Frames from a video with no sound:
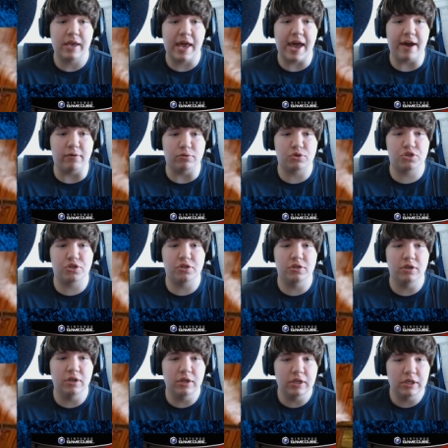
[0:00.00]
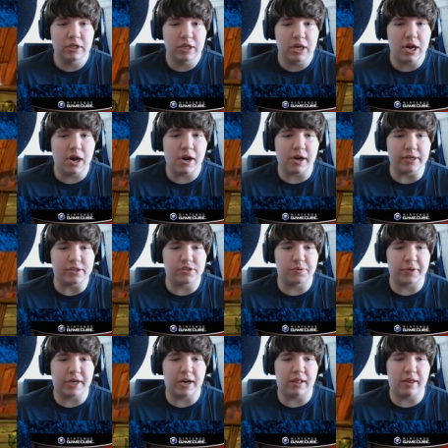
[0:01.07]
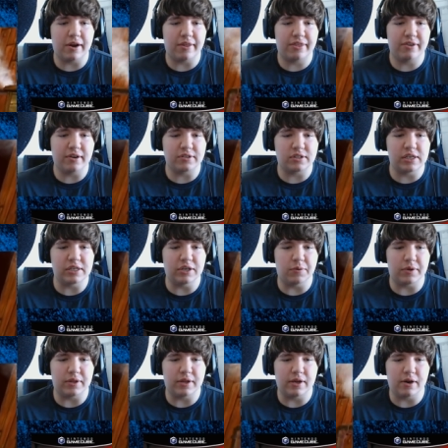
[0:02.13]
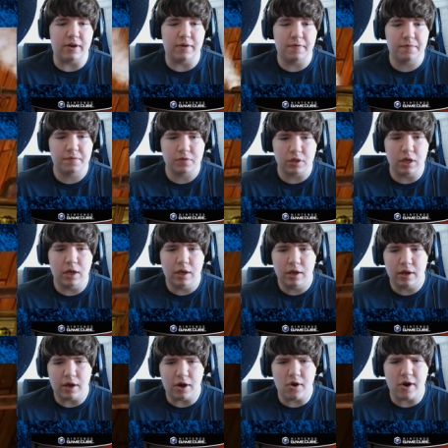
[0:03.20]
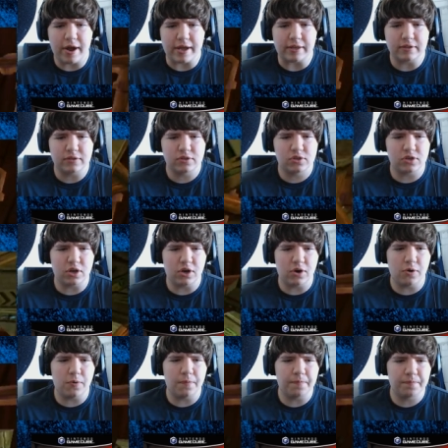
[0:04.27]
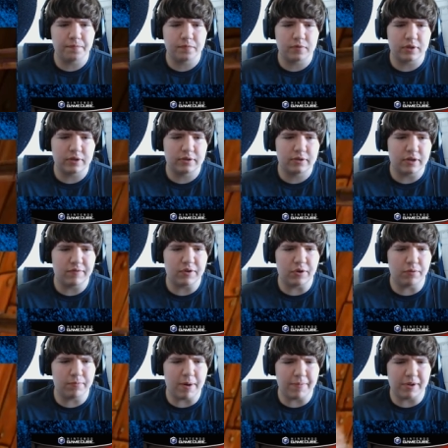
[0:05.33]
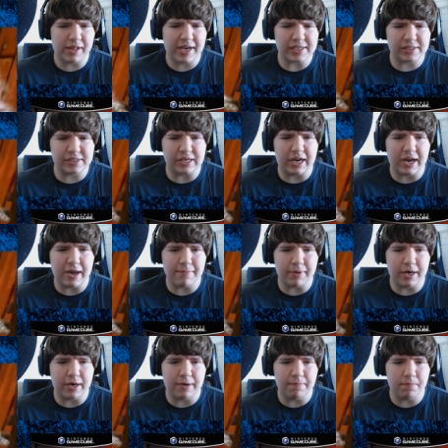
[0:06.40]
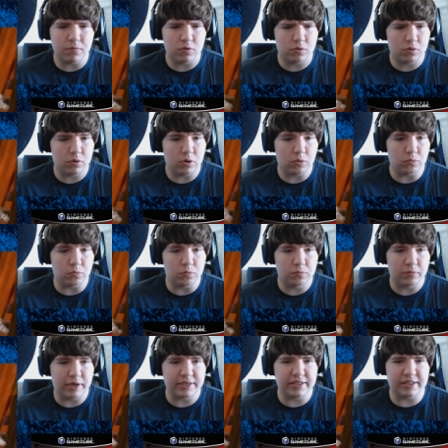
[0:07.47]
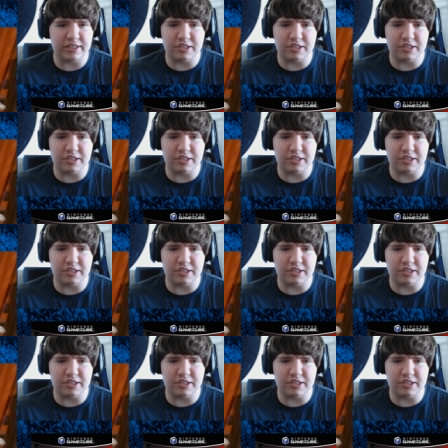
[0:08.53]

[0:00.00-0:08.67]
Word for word: Ouch. Alright, so we got a lot of thugs to deal with here. Alright, so, if you don't remember last time, um, oh, I did the